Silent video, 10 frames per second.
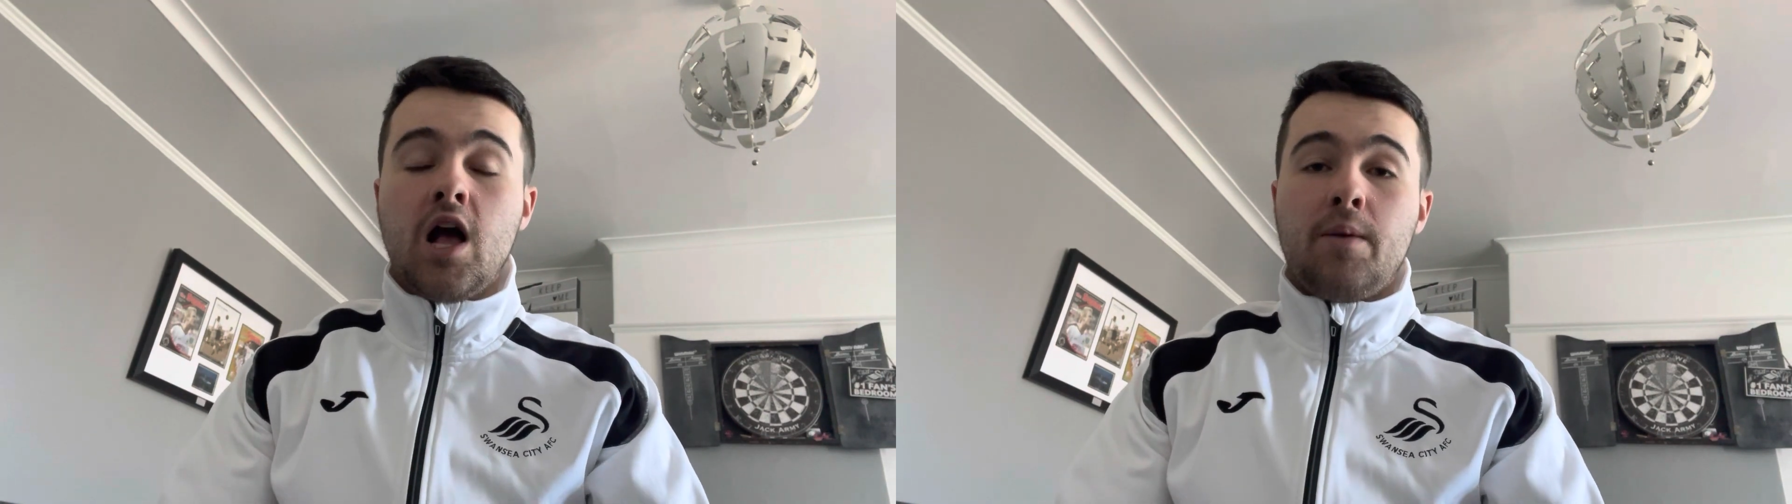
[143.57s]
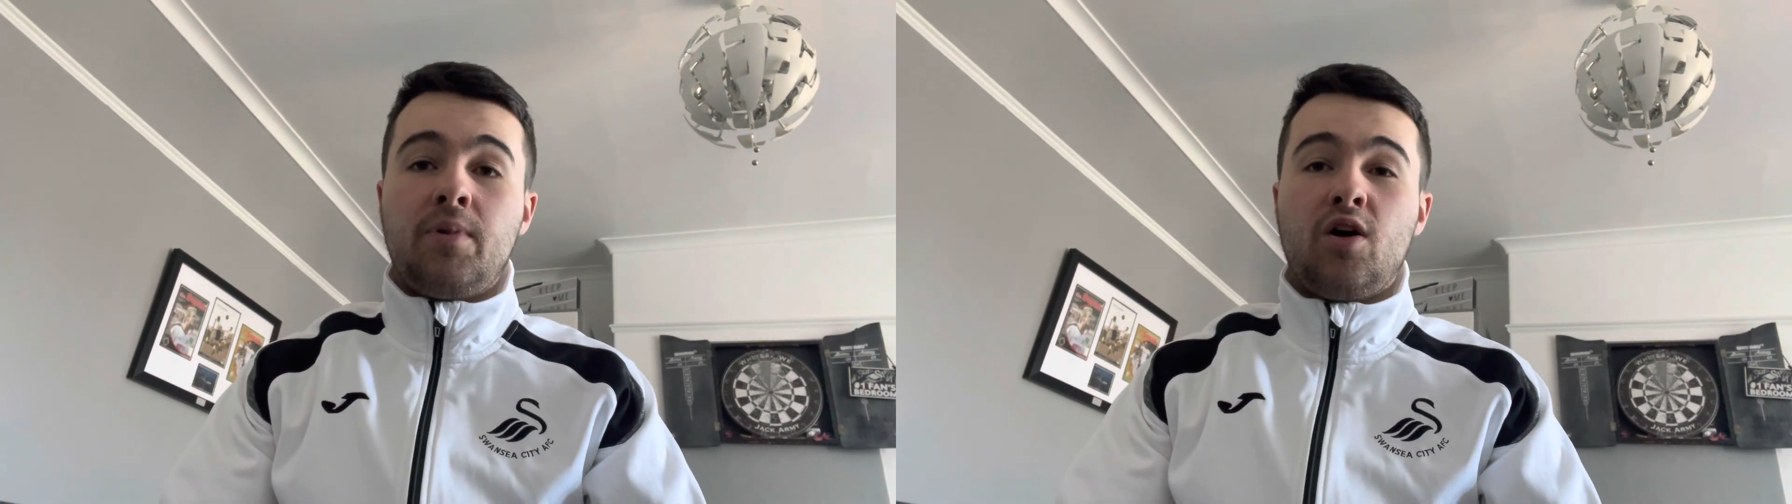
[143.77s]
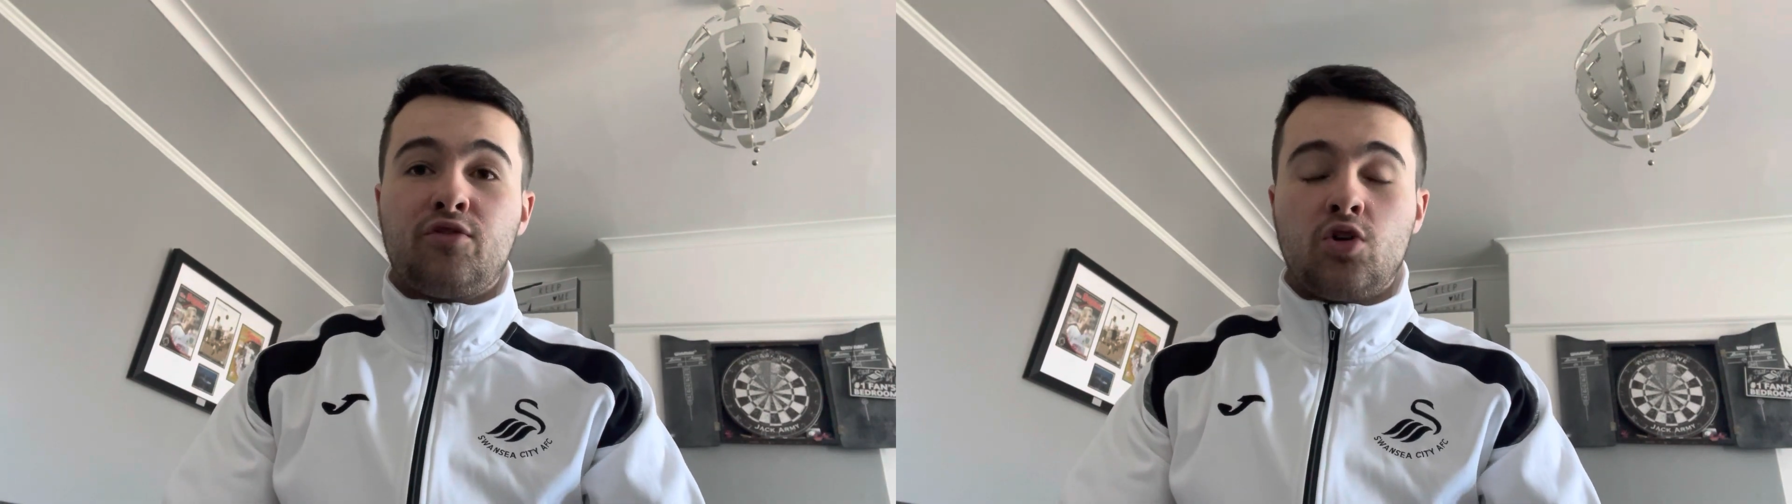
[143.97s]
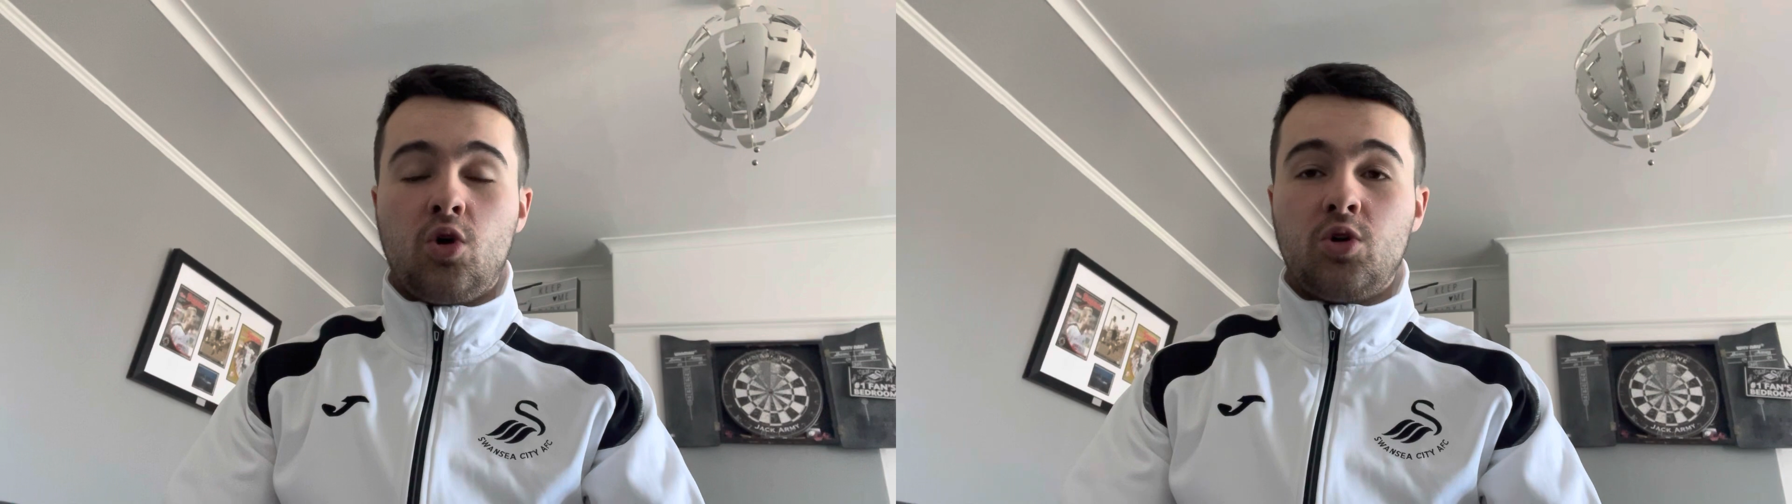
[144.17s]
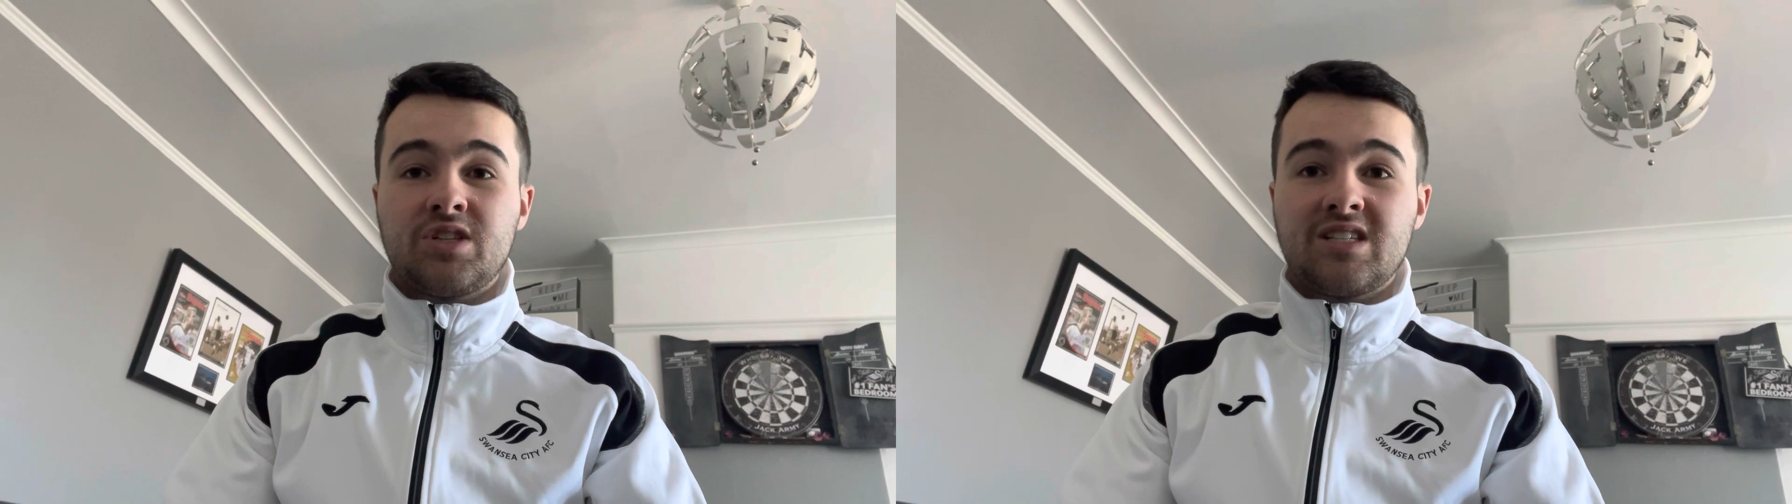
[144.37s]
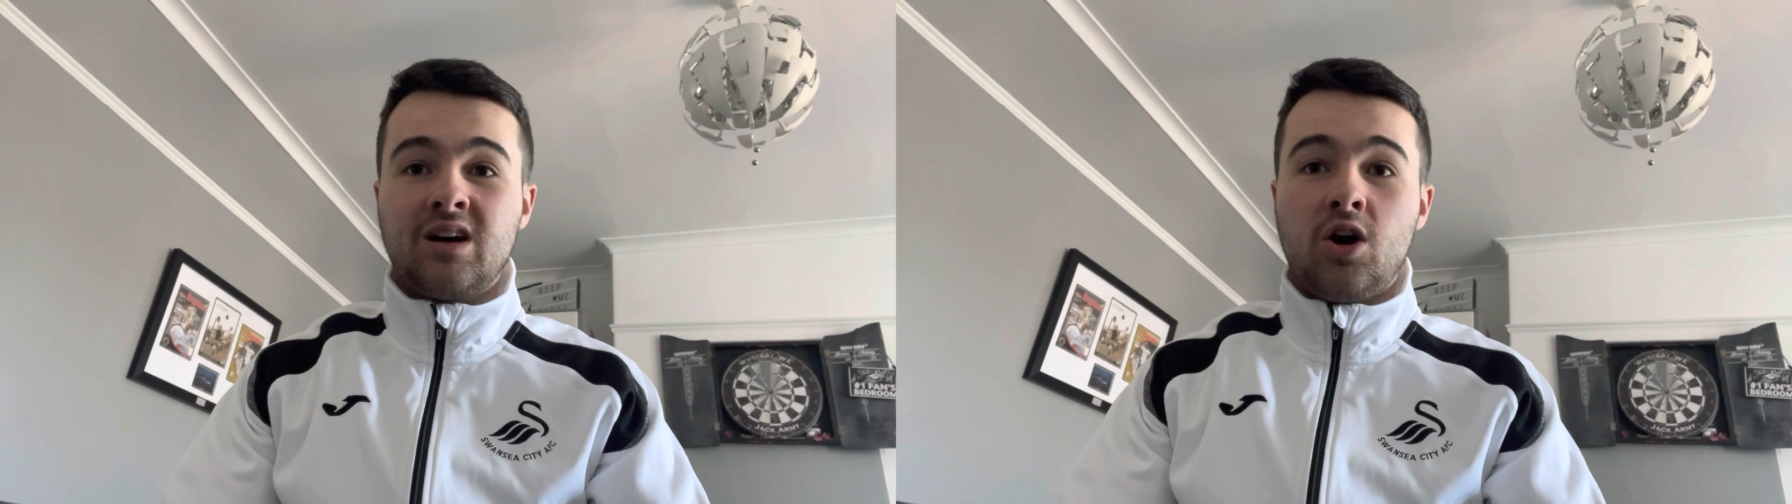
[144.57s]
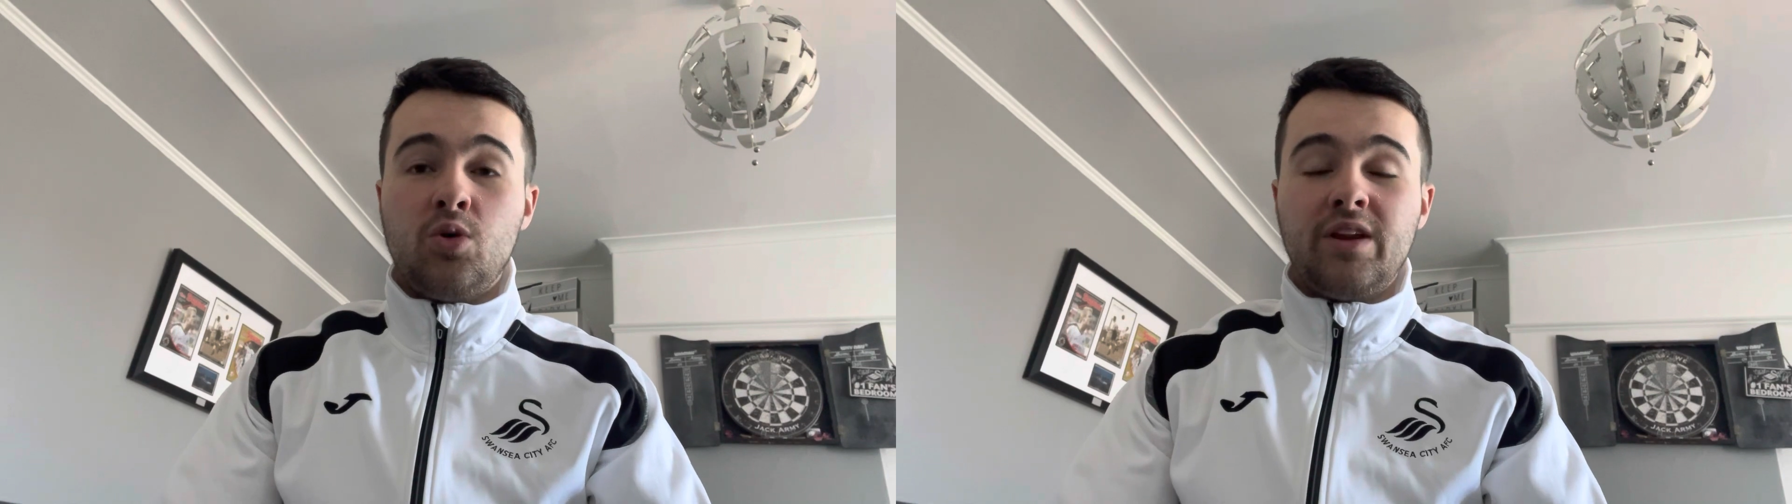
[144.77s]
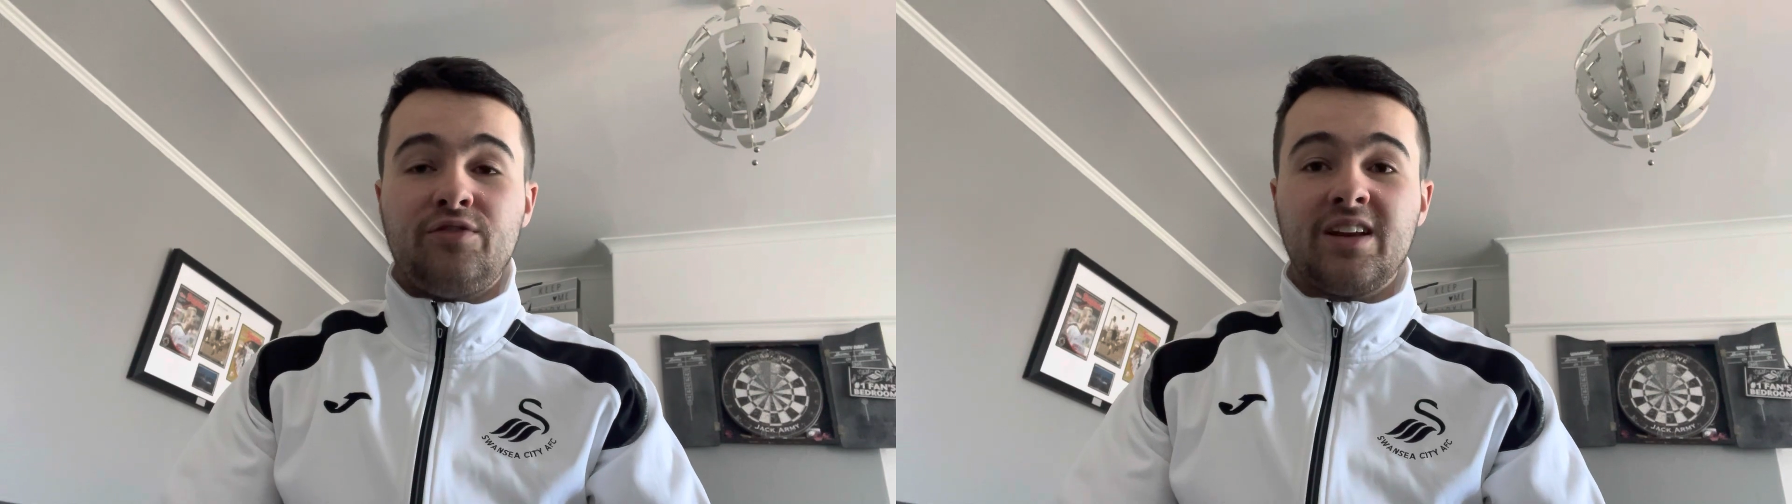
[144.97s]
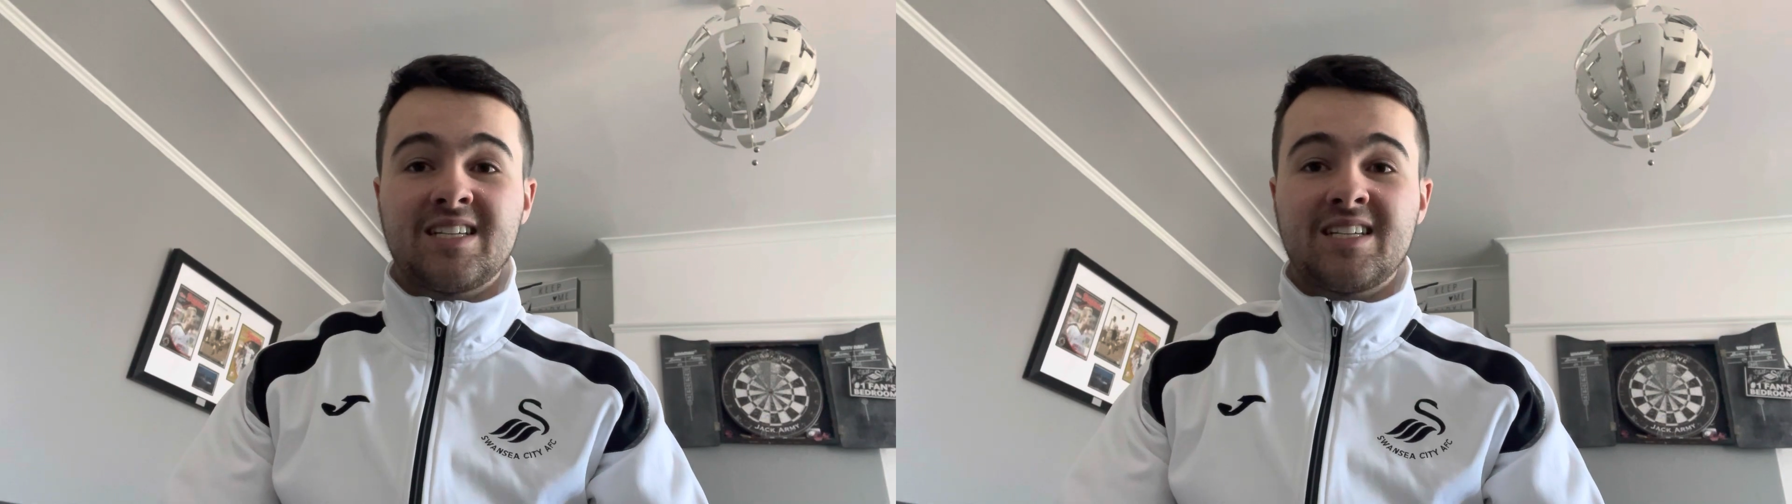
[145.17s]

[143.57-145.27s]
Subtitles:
But of course, the only thing